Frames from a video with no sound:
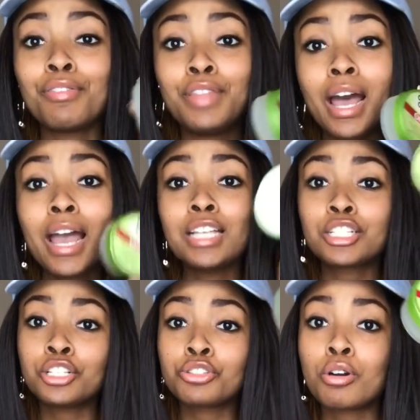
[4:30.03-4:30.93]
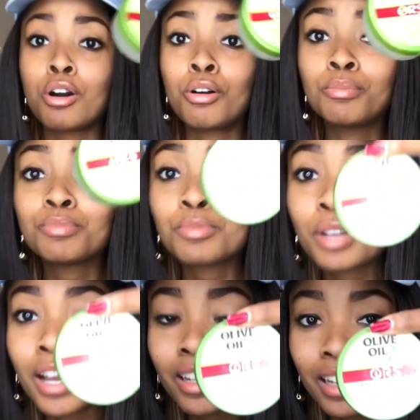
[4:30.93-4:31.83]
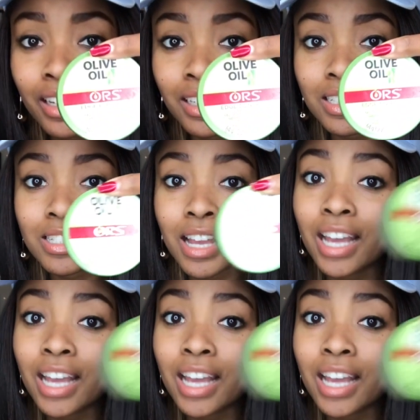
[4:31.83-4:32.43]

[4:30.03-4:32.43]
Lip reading: The edge control, okay, ladies,